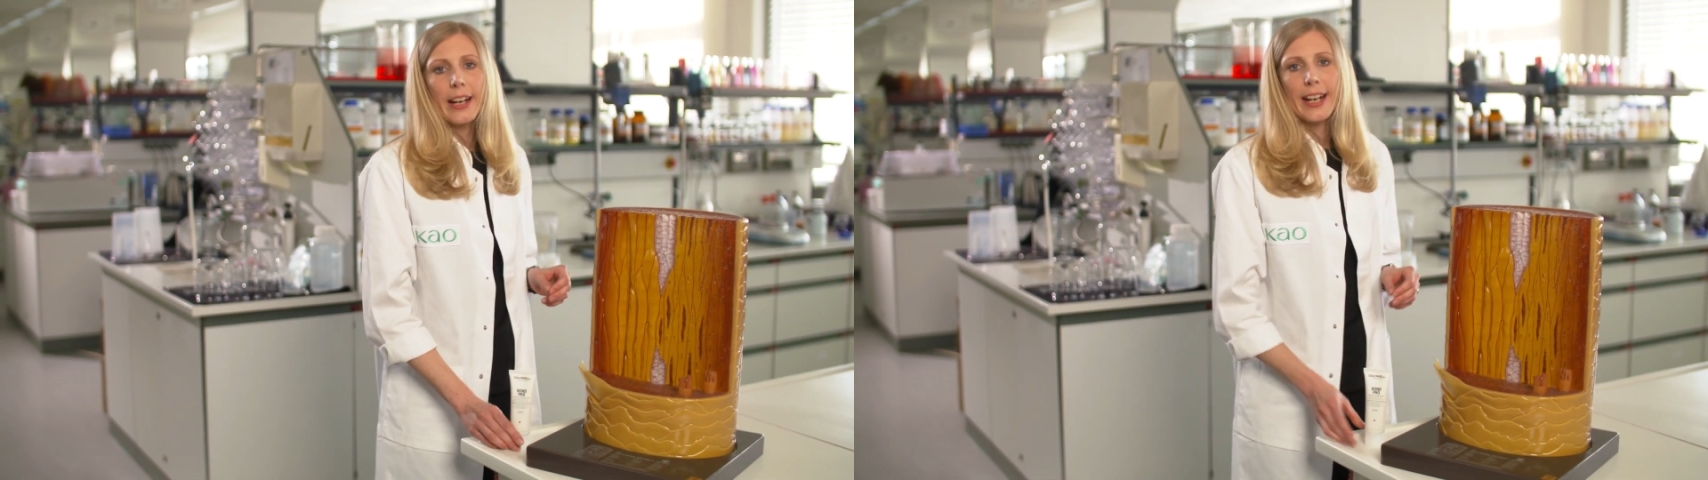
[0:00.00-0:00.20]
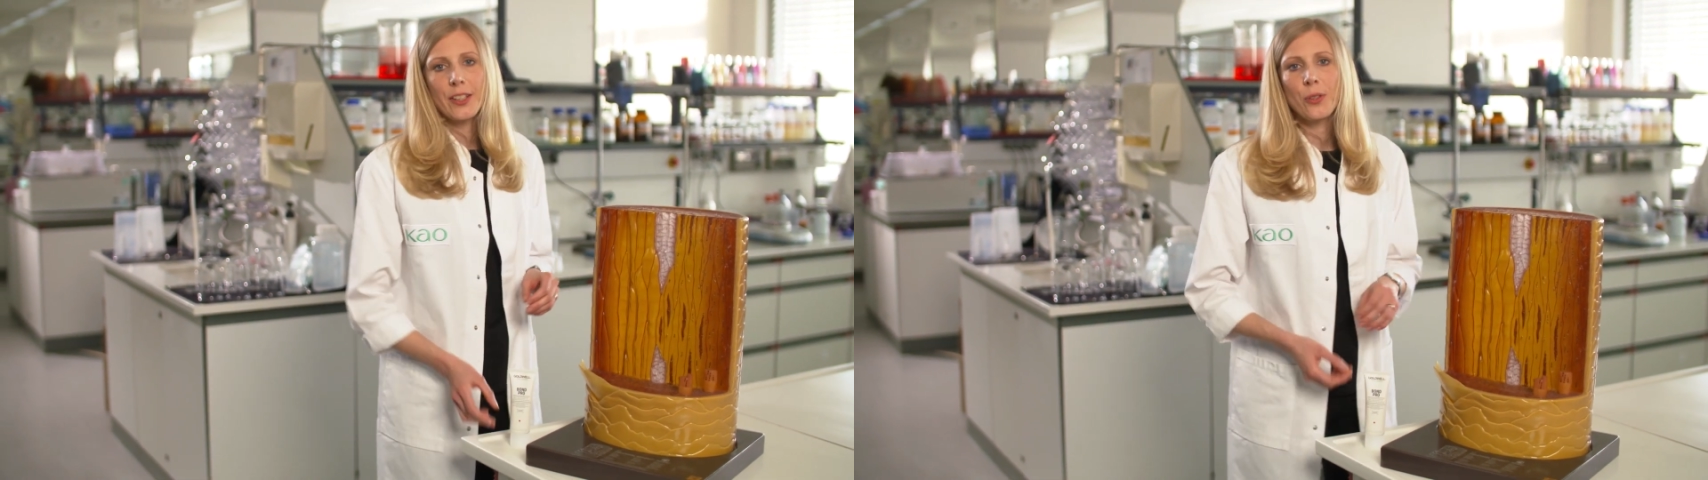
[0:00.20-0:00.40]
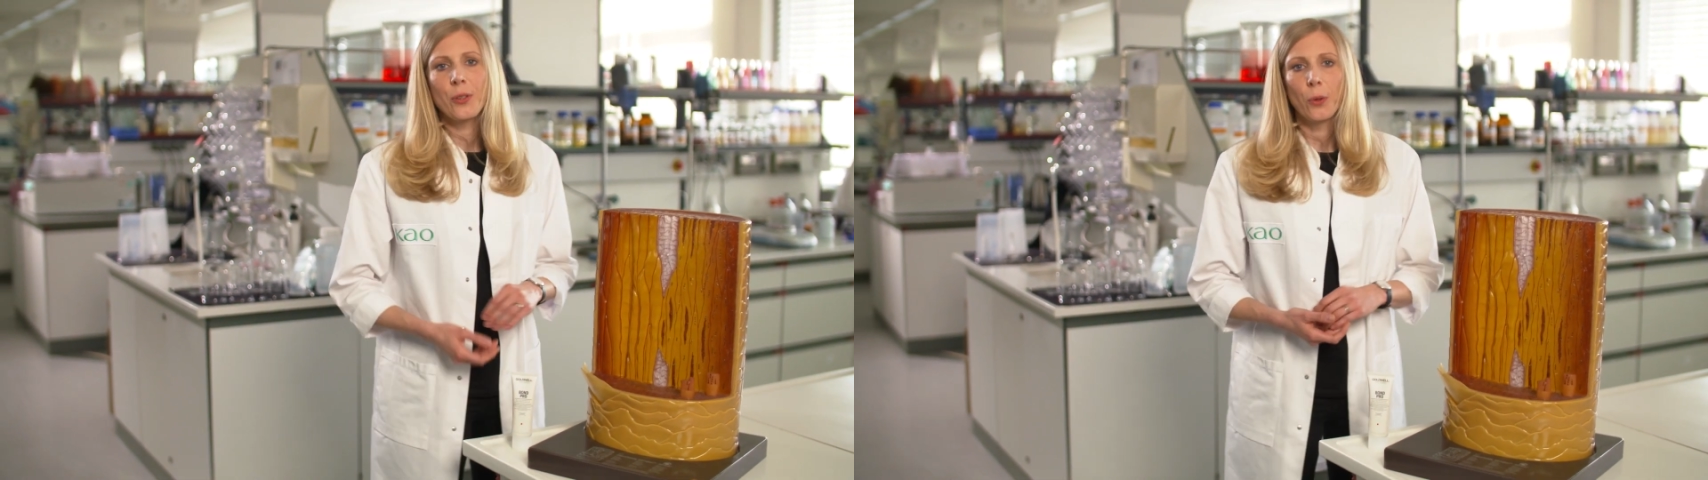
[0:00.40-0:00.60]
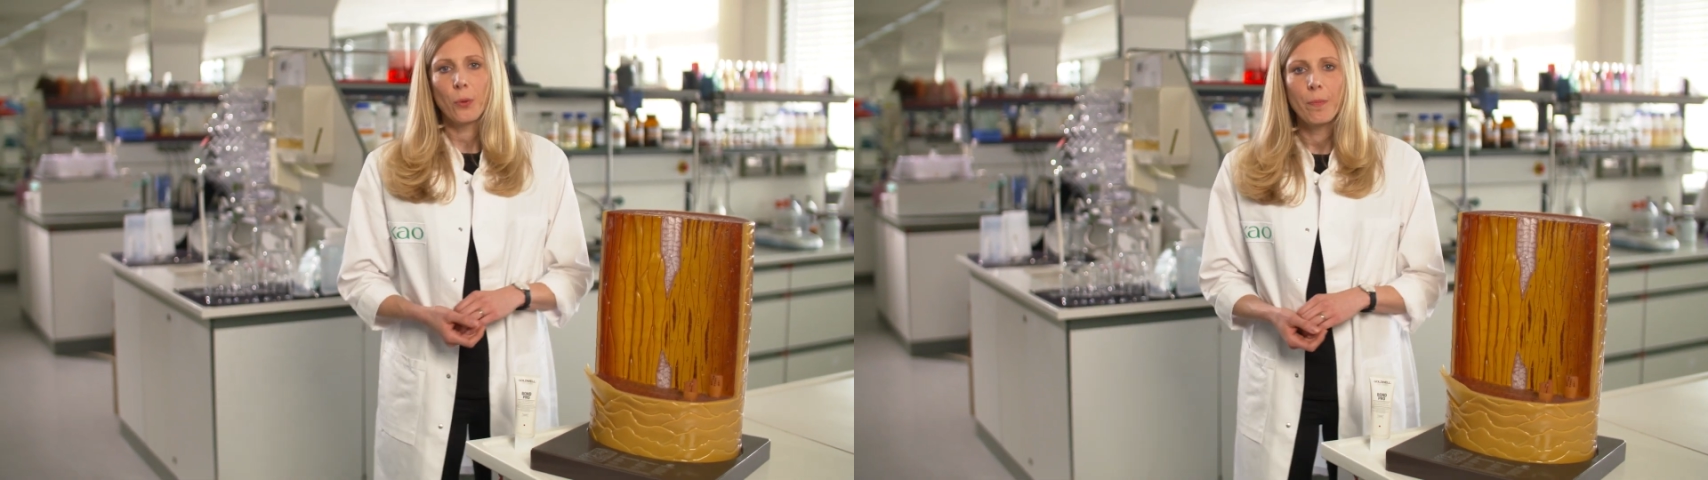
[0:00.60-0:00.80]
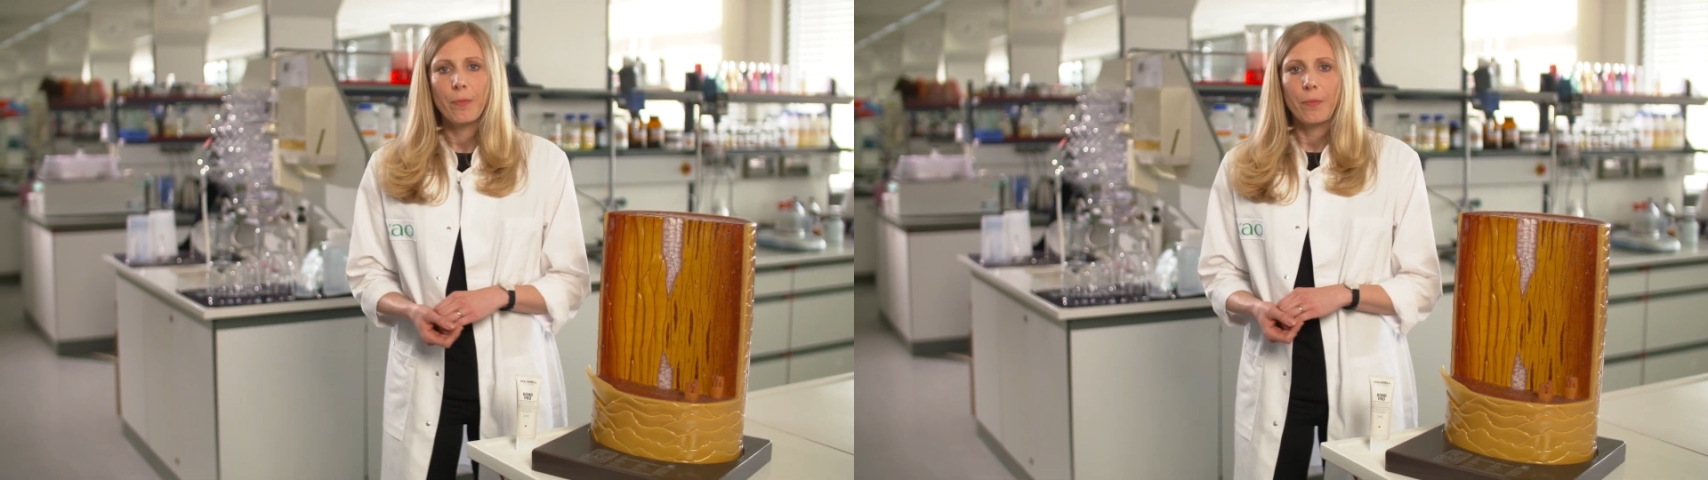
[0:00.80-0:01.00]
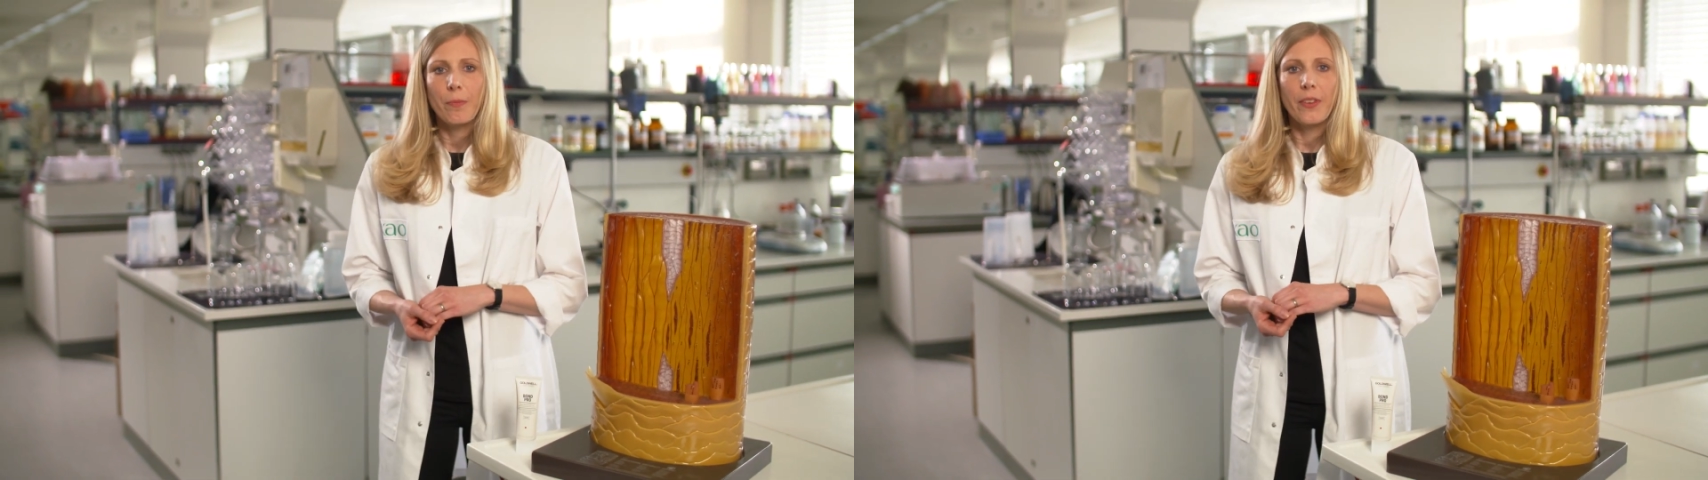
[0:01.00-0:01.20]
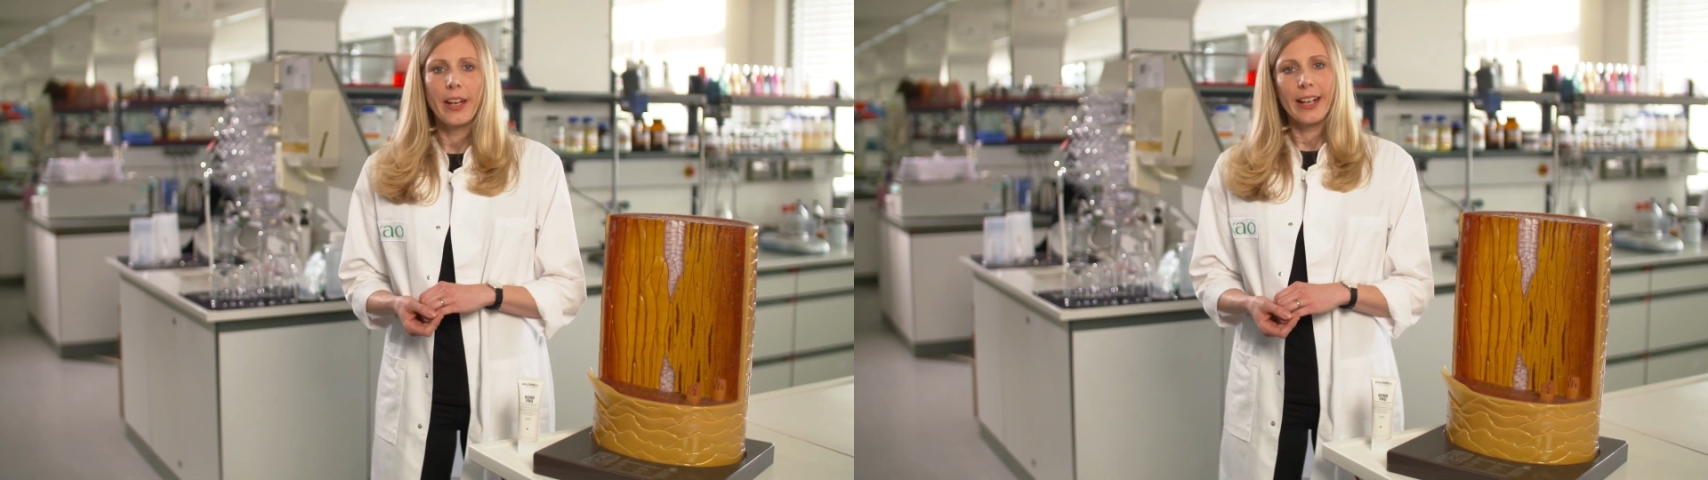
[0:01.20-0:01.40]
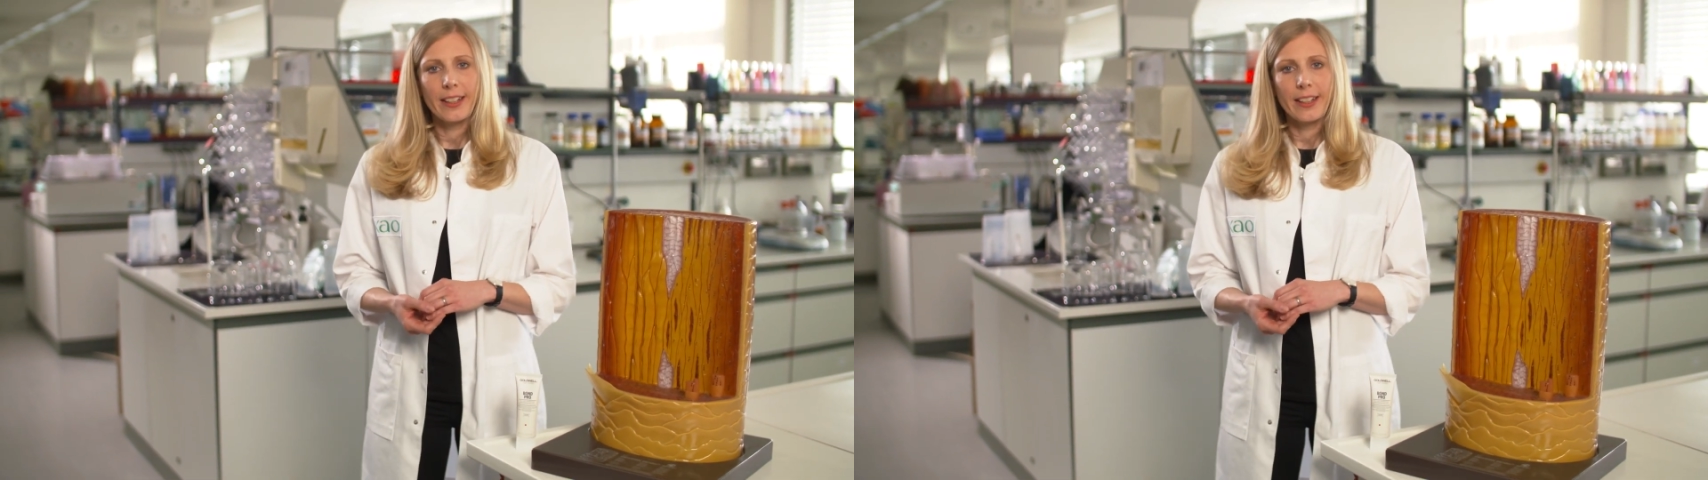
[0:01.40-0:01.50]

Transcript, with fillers: As you know, the hair